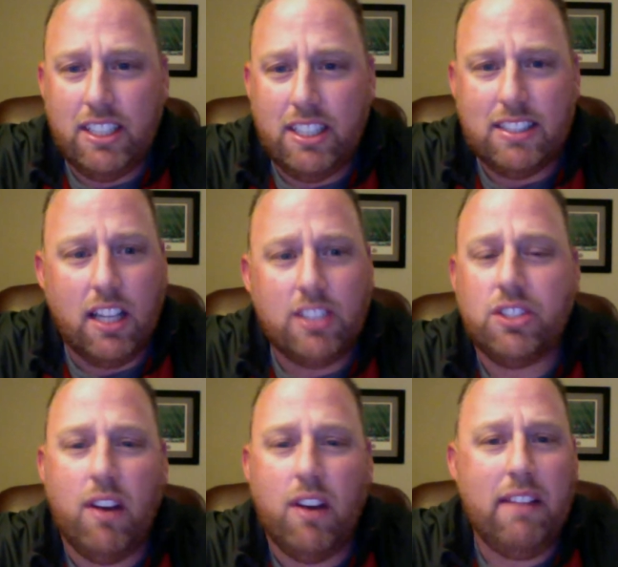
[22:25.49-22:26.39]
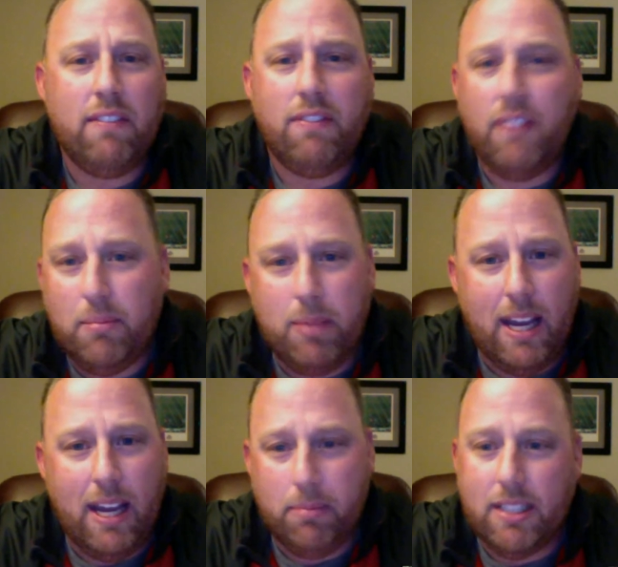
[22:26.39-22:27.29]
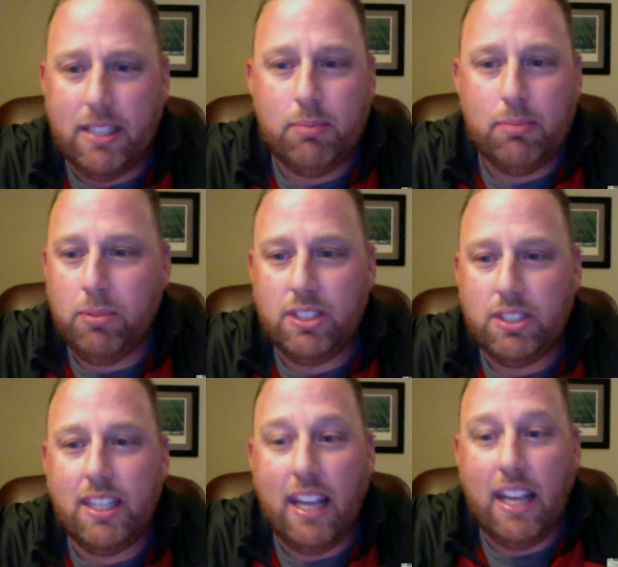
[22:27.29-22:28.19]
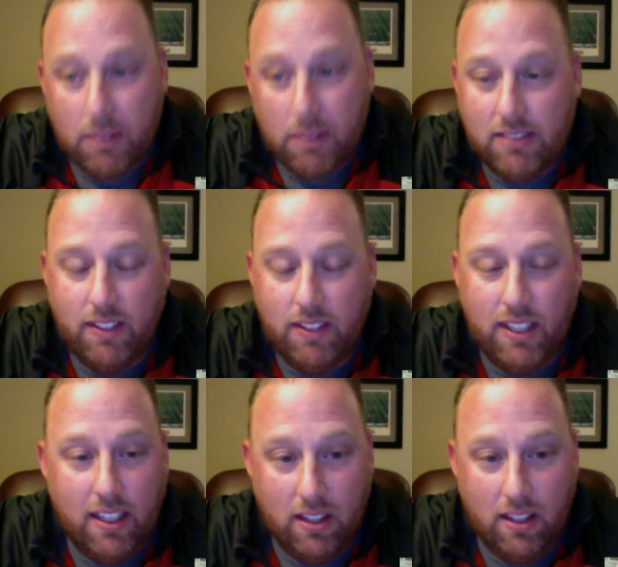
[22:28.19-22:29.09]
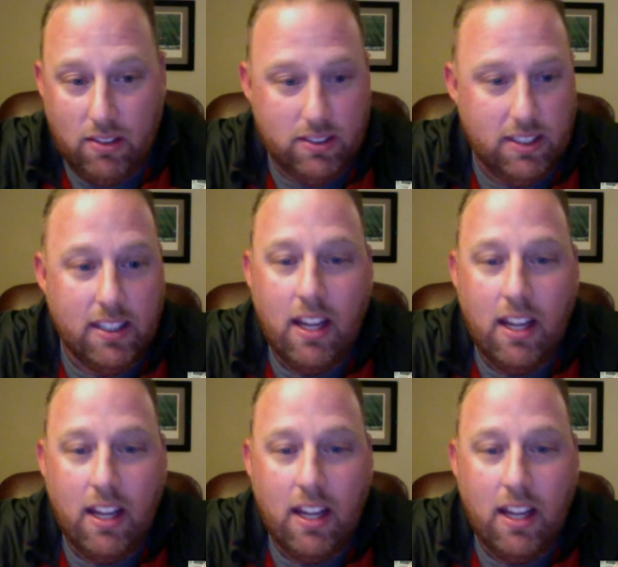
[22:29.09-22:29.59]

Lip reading: gets such great feedback because people just connect with these videos. And